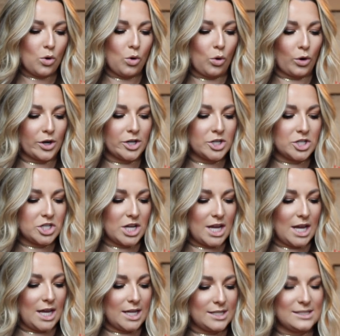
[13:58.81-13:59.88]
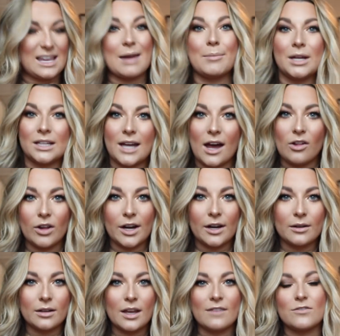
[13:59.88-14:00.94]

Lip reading: orangey salmon color.